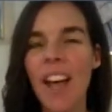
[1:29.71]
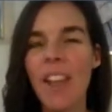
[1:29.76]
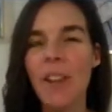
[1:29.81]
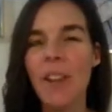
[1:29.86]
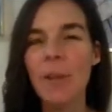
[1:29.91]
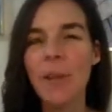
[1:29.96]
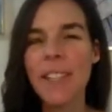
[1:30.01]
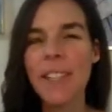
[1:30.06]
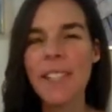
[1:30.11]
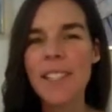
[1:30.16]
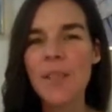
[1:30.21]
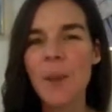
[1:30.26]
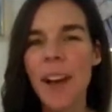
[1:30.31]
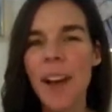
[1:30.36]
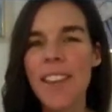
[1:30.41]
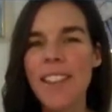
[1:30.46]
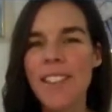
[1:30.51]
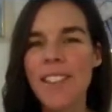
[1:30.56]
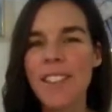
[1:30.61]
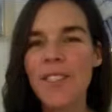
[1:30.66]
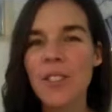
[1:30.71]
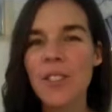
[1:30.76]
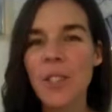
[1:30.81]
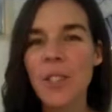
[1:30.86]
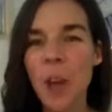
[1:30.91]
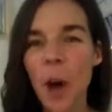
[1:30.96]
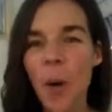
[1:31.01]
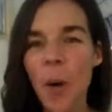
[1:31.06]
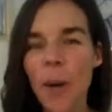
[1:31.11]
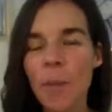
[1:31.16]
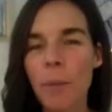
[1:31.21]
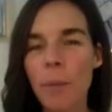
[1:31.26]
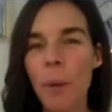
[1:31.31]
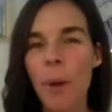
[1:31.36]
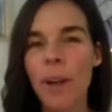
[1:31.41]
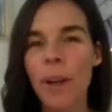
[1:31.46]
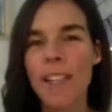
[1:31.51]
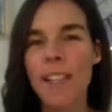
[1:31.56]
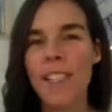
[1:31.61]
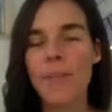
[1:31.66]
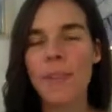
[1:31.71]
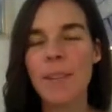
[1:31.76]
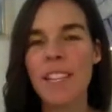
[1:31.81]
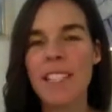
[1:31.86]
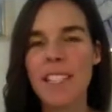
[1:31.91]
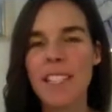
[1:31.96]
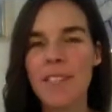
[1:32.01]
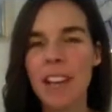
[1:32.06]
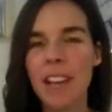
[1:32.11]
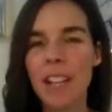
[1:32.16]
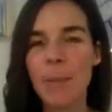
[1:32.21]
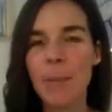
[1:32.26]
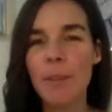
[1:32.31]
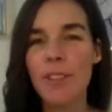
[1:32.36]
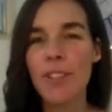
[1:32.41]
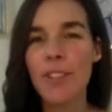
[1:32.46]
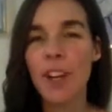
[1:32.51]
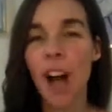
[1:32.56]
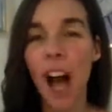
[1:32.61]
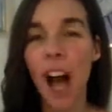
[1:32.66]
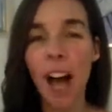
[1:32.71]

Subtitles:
The reason why this is so important is because developers are